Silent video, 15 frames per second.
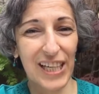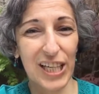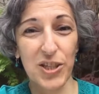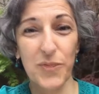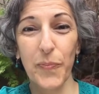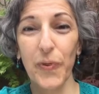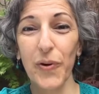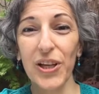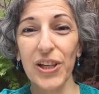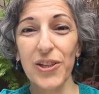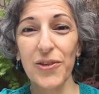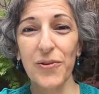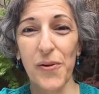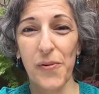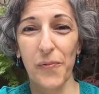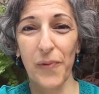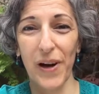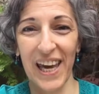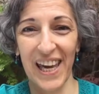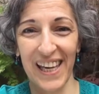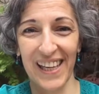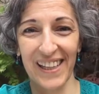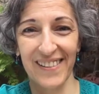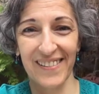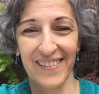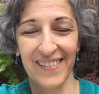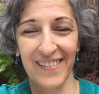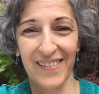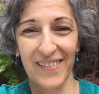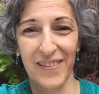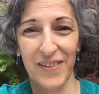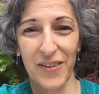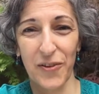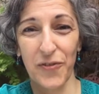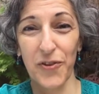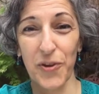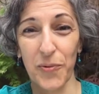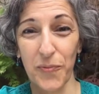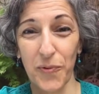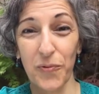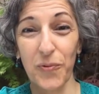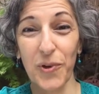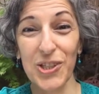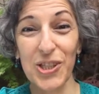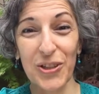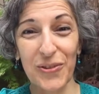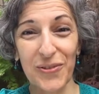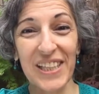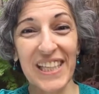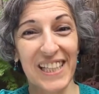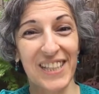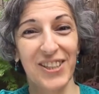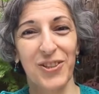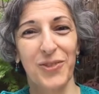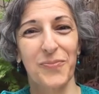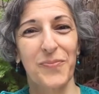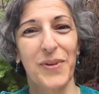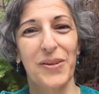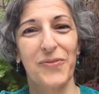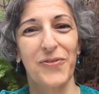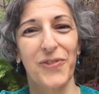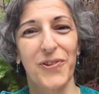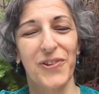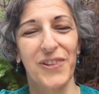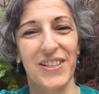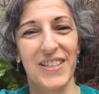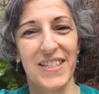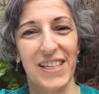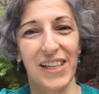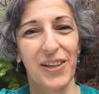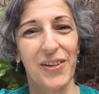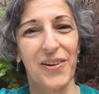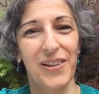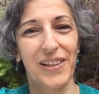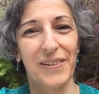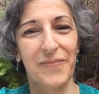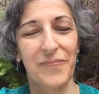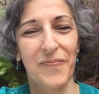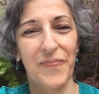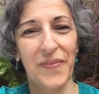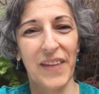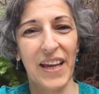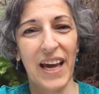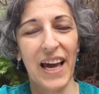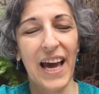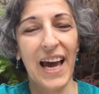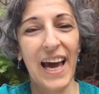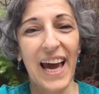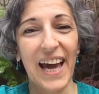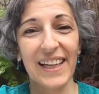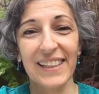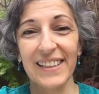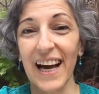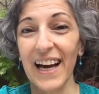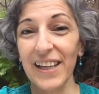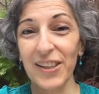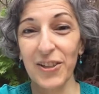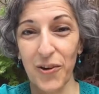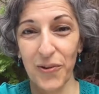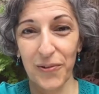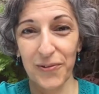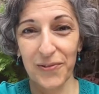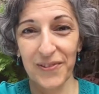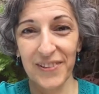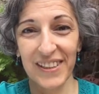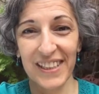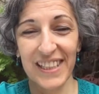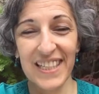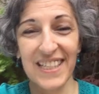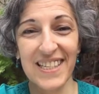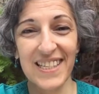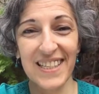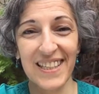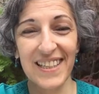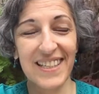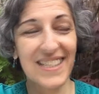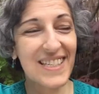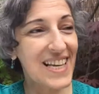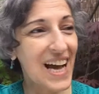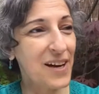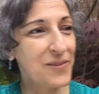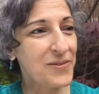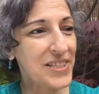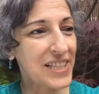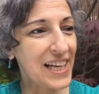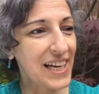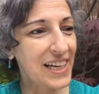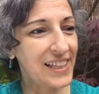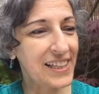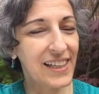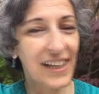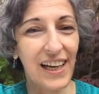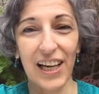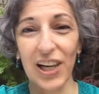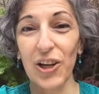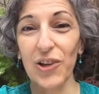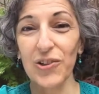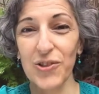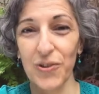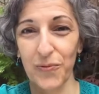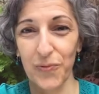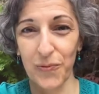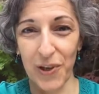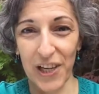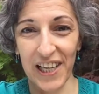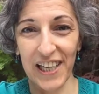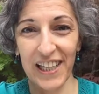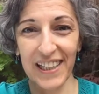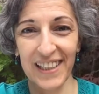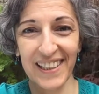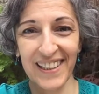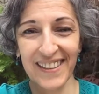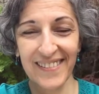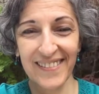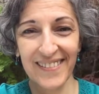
It's pulling you away from what you need to be focusing on. And I know this sounds like a lot of work,